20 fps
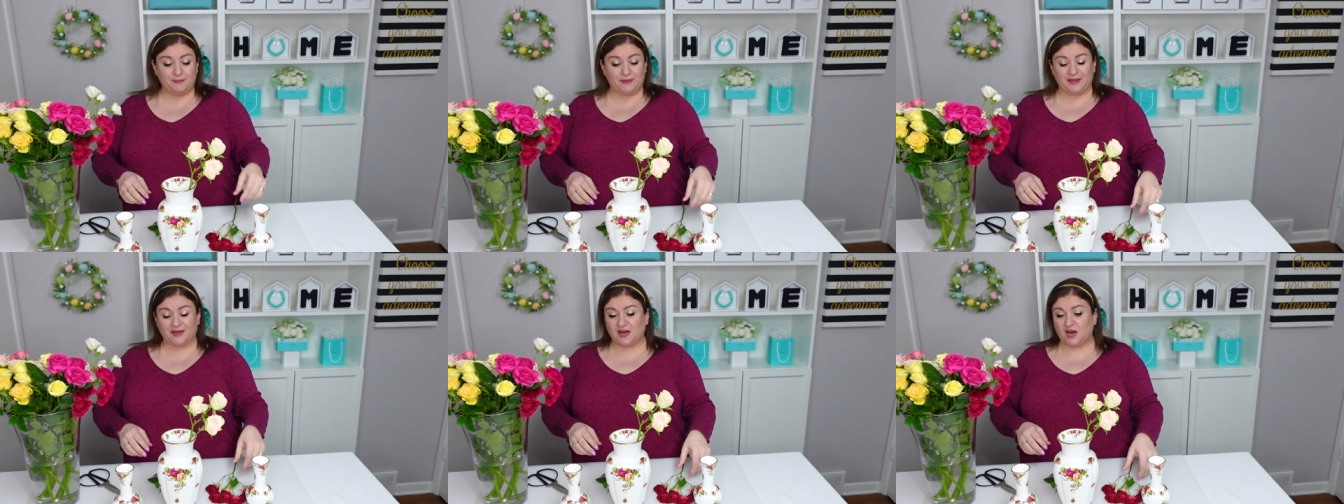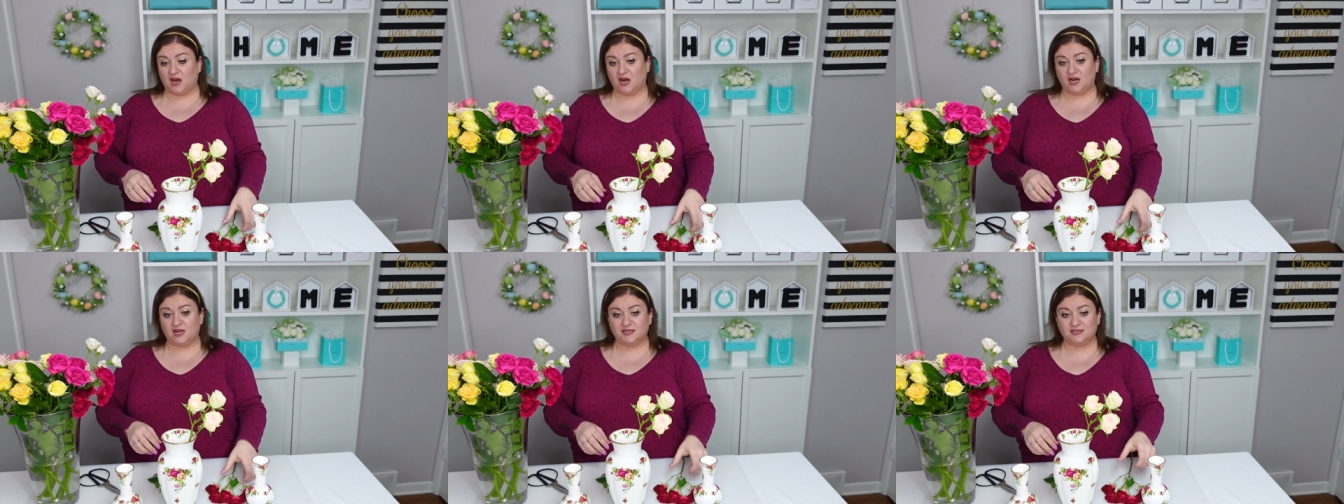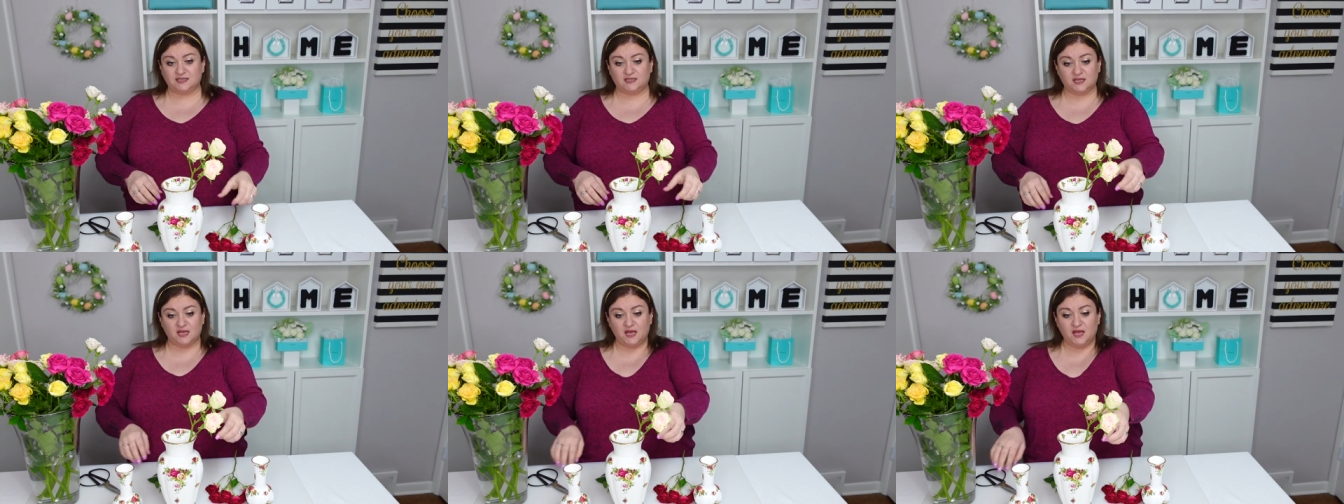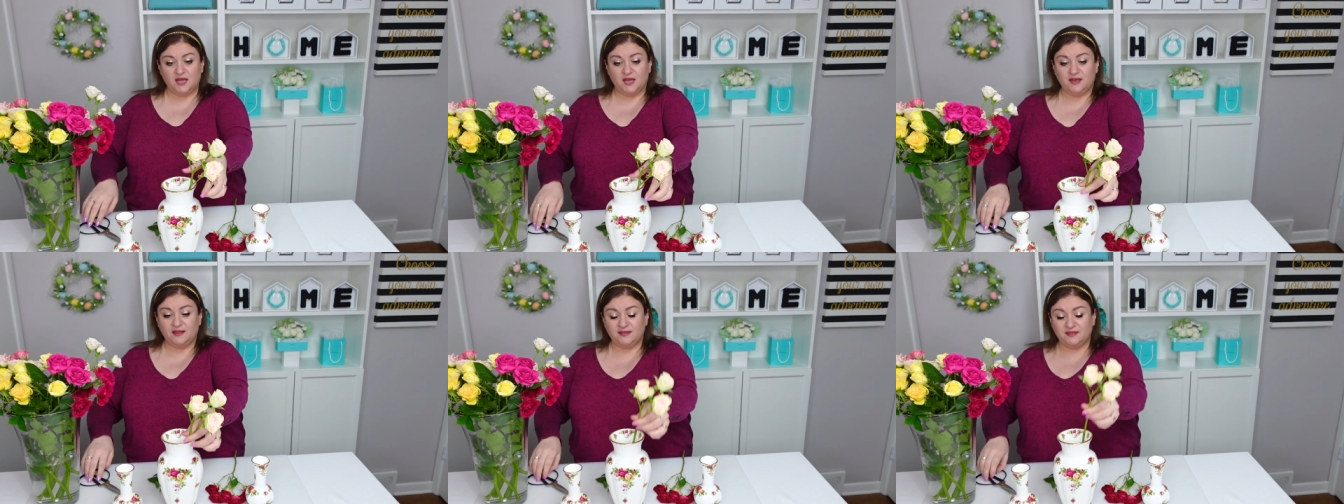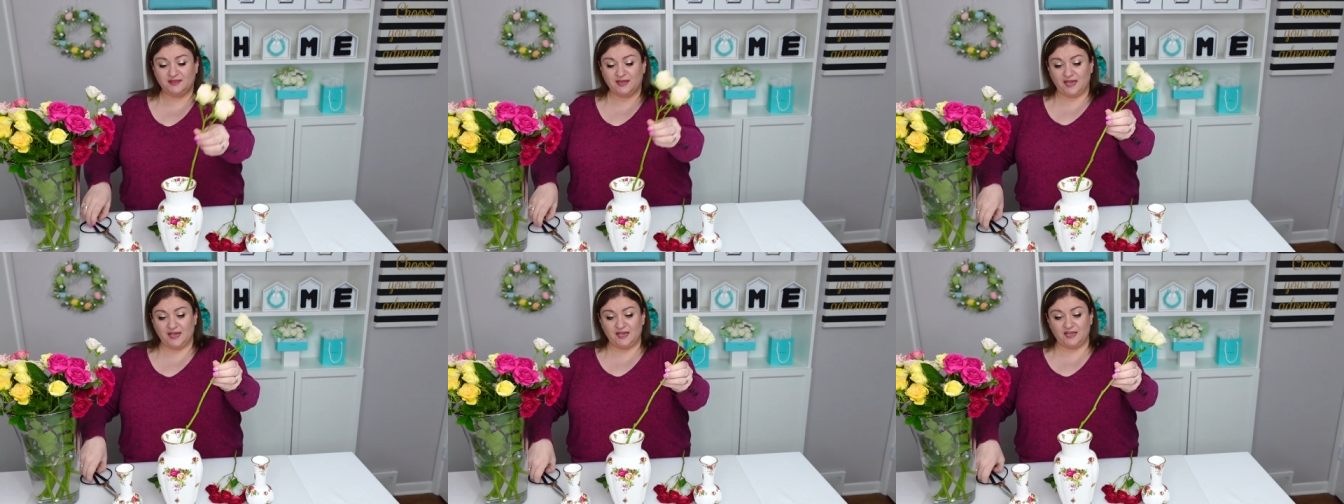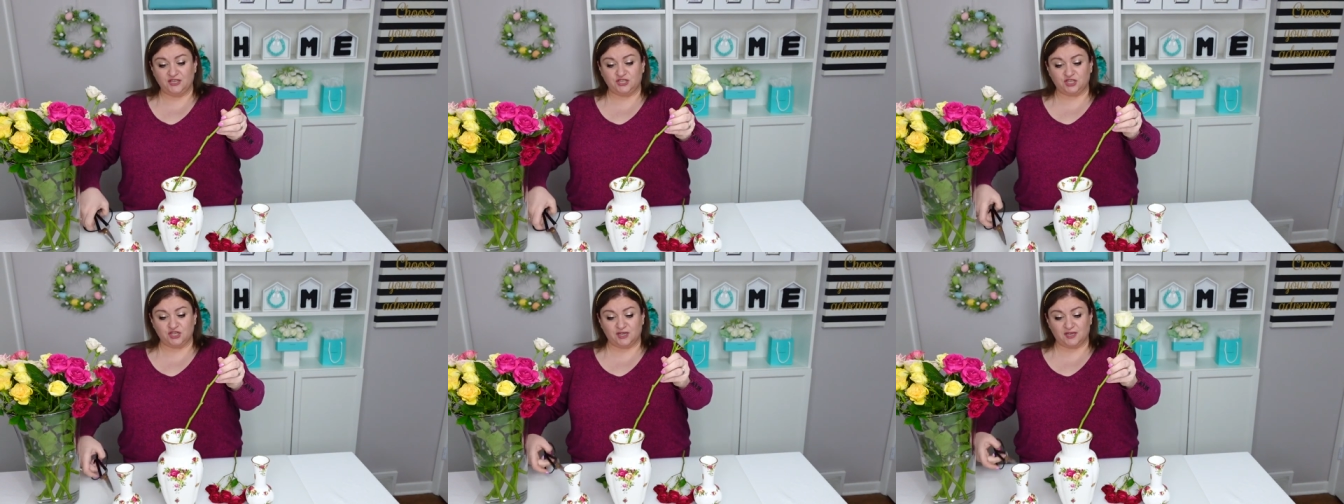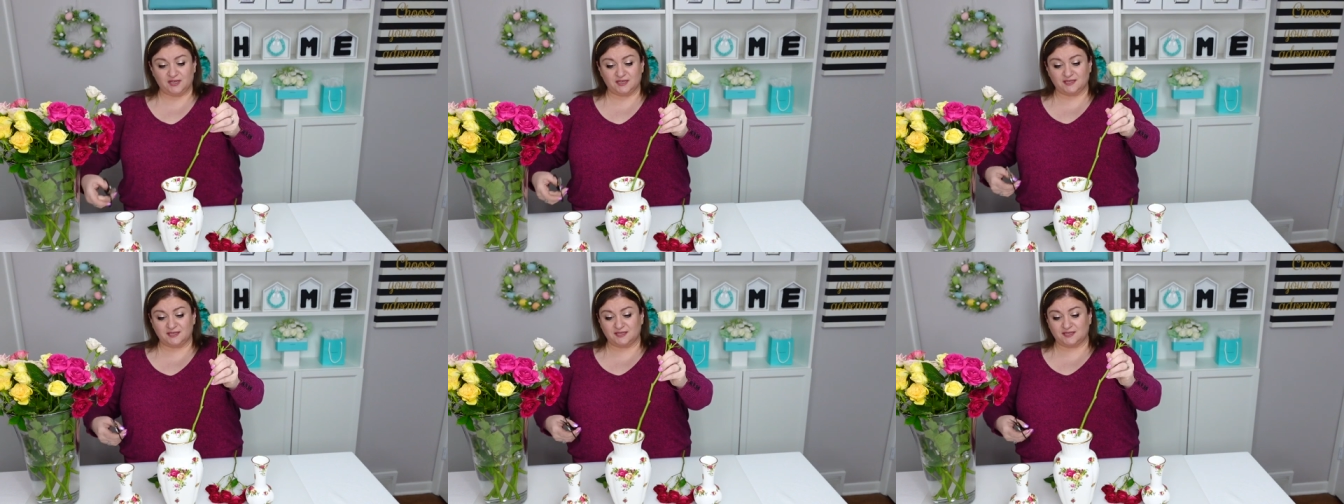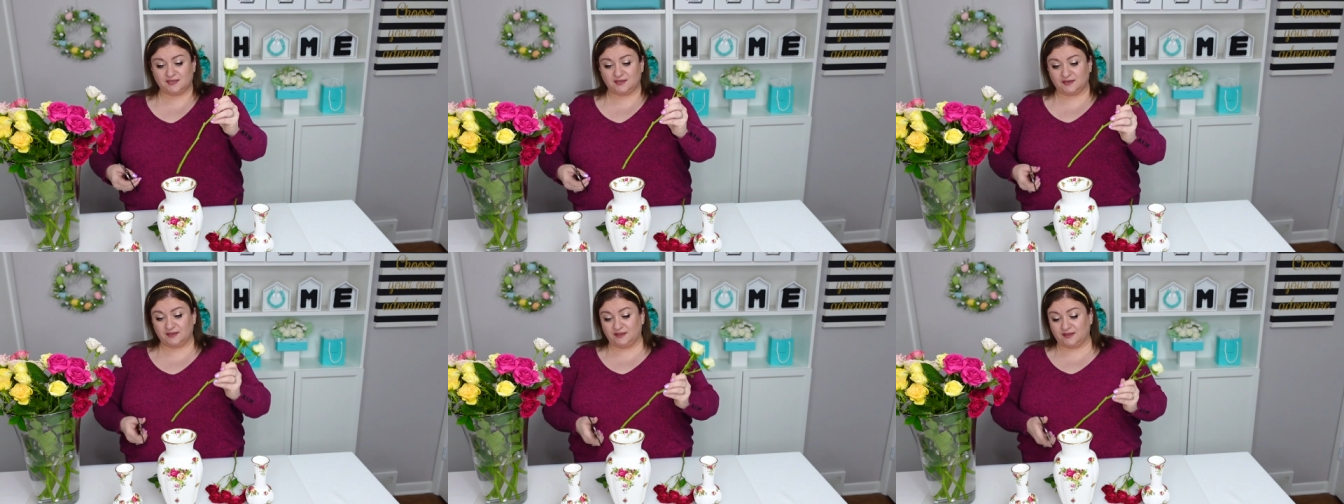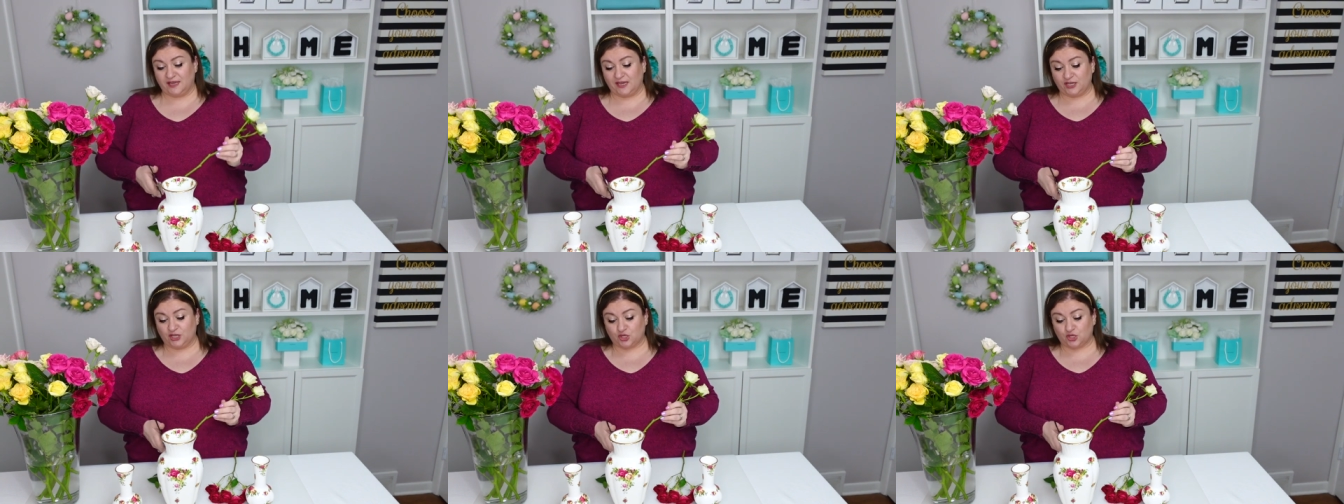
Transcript: because they just, they